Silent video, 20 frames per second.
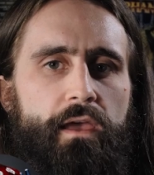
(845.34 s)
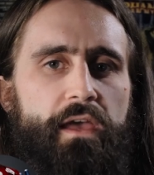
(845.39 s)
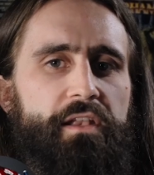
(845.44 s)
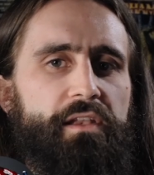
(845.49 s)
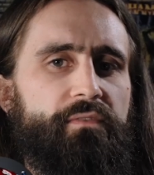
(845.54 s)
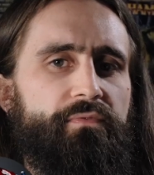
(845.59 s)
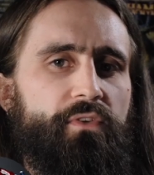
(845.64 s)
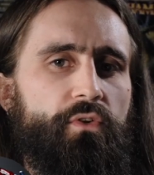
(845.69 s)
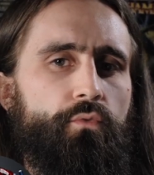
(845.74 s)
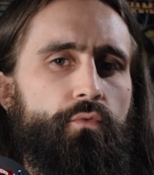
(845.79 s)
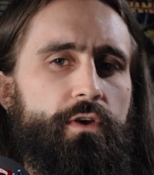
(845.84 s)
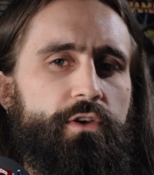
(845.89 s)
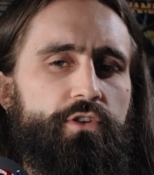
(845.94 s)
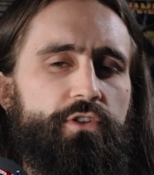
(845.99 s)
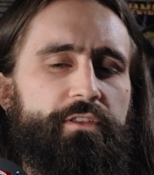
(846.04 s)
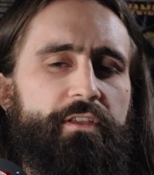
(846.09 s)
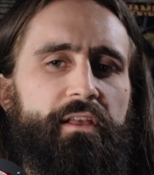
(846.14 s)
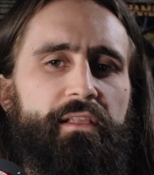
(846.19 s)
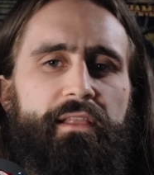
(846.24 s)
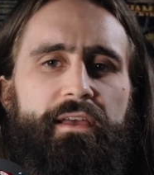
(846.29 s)
And if you wish
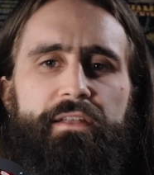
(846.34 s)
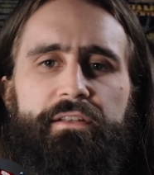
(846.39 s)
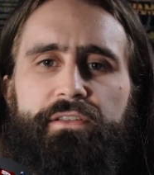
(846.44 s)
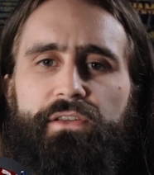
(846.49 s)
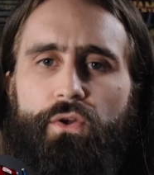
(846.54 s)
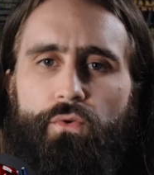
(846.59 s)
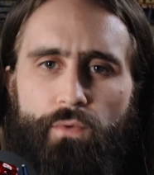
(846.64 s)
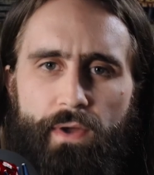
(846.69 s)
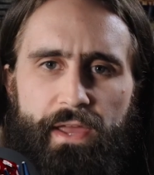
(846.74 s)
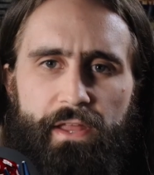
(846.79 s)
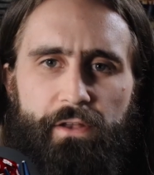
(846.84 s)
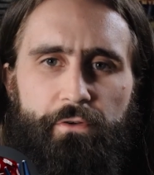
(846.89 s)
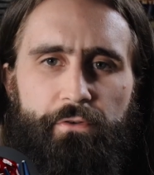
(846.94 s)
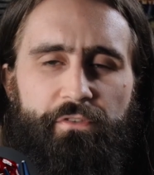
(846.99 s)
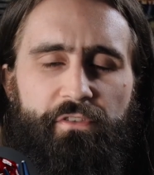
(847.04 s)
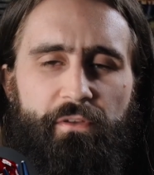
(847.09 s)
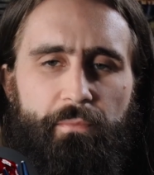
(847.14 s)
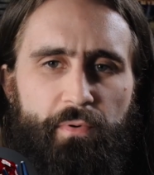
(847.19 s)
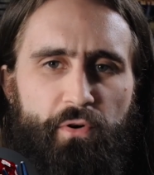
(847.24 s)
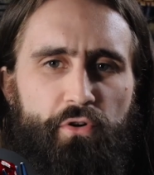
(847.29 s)
to lend greater
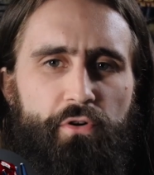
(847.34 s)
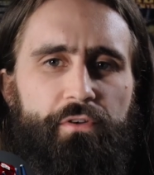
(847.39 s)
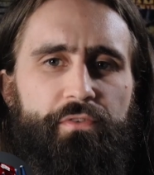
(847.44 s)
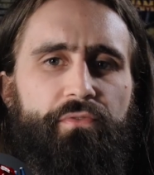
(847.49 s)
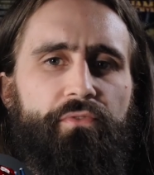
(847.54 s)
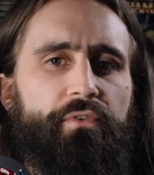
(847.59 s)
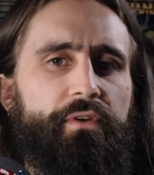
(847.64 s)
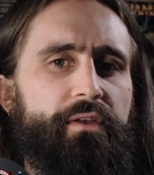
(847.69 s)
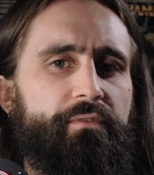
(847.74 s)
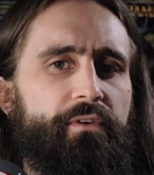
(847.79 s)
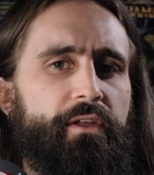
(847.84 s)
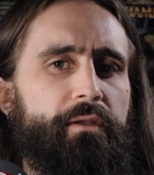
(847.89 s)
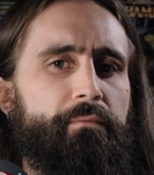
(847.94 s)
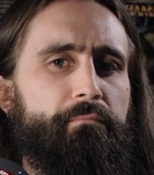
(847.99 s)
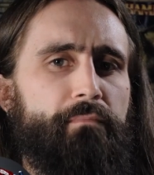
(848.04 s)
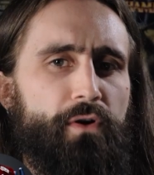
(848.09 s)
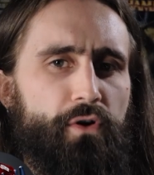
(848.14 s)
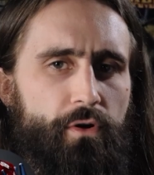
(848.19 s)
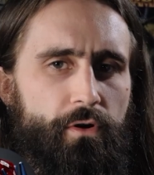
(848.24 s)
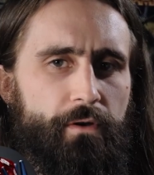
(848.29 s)
support for even
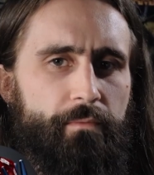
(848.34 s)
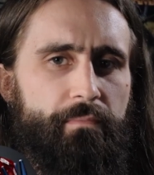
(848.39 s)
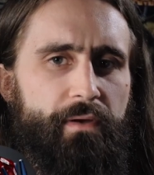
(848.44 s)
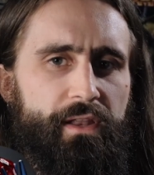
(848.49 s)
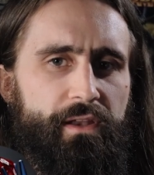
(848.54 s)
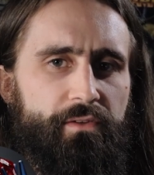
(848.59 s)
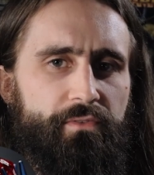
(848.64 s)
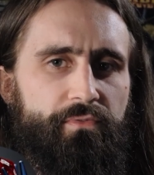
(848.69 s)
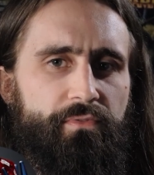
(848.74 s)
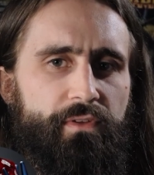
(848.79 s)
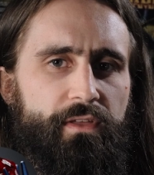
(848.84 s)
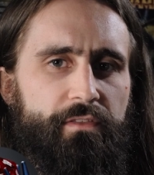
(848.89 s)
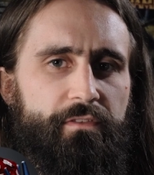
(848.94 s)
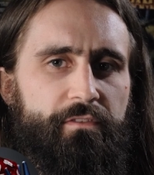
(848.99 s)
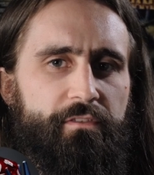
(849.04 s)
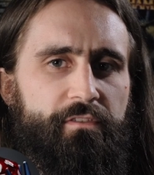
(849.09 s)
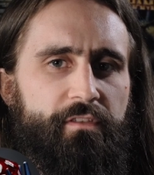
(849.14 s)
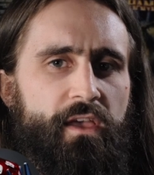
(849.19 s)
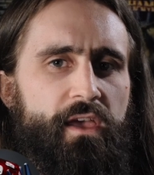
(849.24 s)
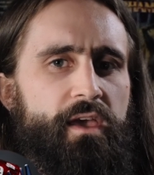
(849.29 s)
more
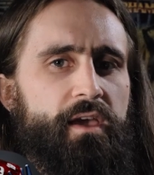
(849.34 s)
benefits,